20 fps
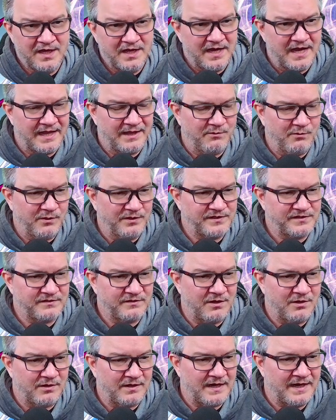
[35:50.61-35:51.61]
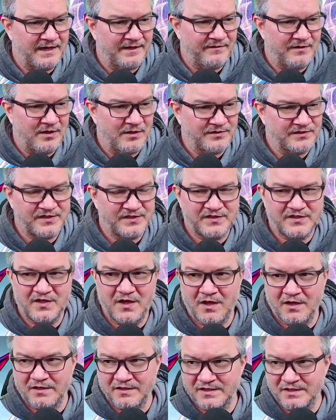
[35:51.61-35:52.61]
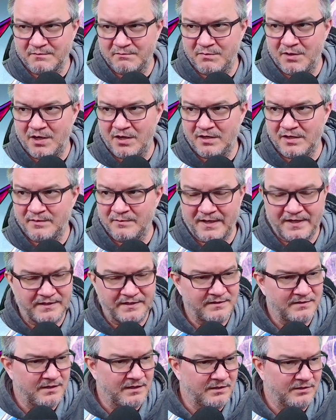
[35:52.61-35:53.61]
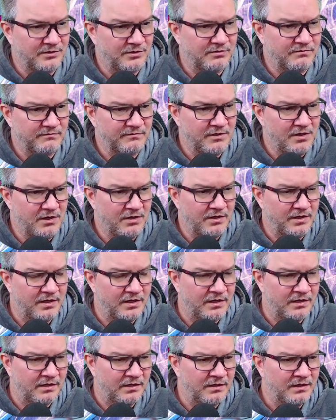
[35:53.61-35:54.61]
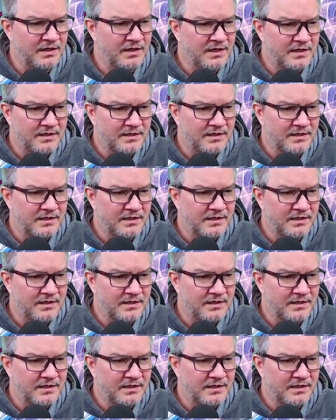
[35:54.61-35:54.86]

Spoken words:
And then once they're all kind of all snug as a bug in my dark little rug here,